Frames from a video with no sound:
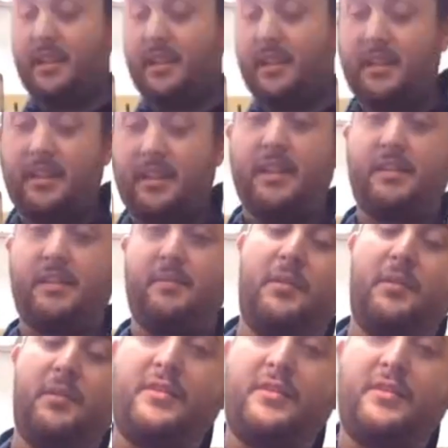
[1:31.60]
uh, there's
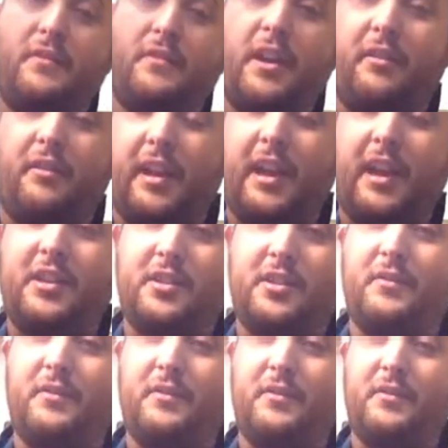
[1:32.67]
lots of
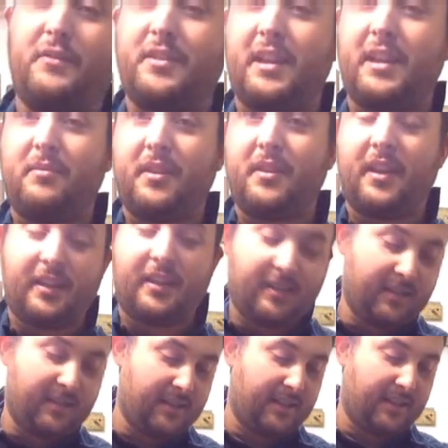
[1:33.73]
variations of the same thing,
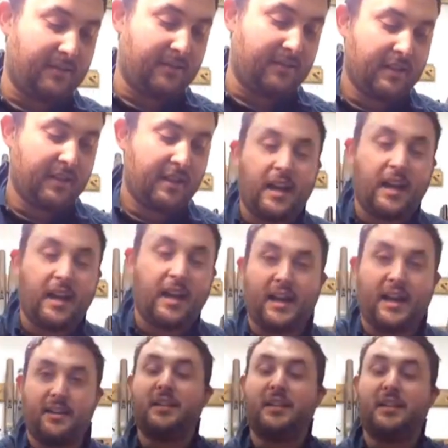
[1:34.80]
uh,
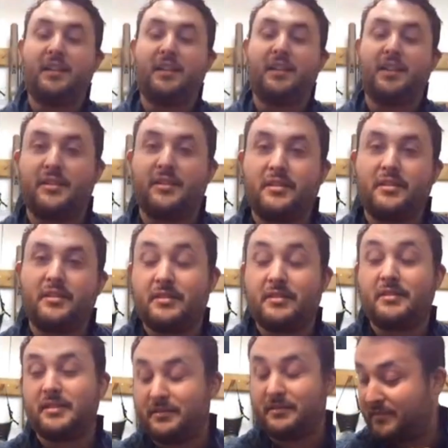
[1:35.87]
and you,
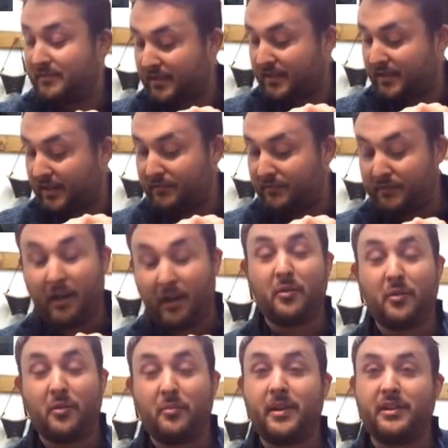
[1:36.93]
you, I've I've
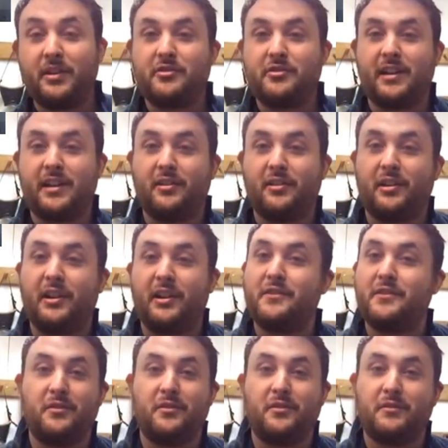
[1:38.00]
not been in the trade long enough
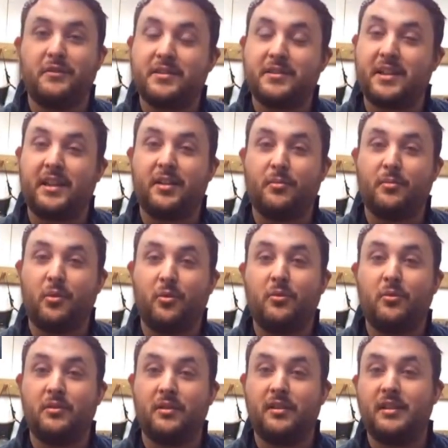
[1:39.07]
to have seen them all,
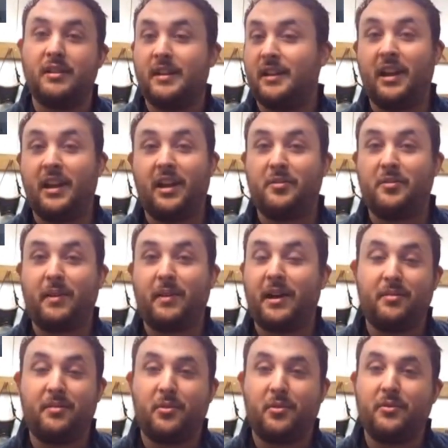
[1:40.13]
learnt about
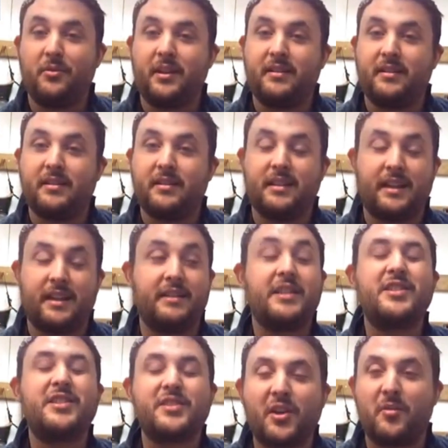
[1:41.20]
them all. There's there's
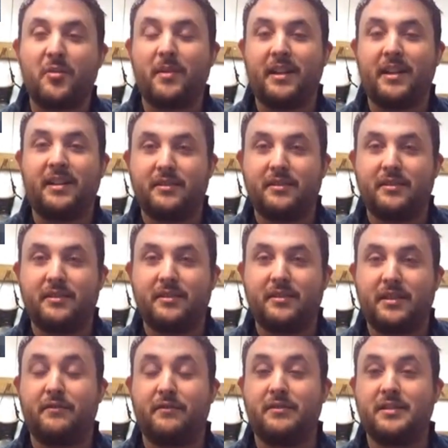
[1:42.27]
so many di-
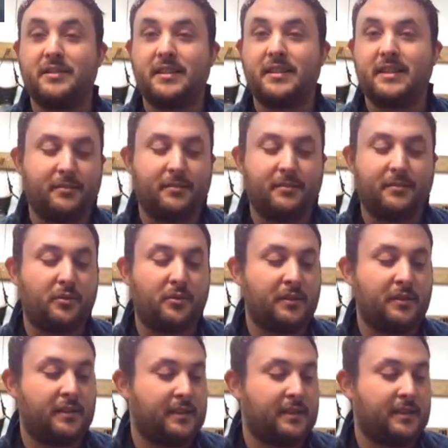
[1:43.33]
differences in them all.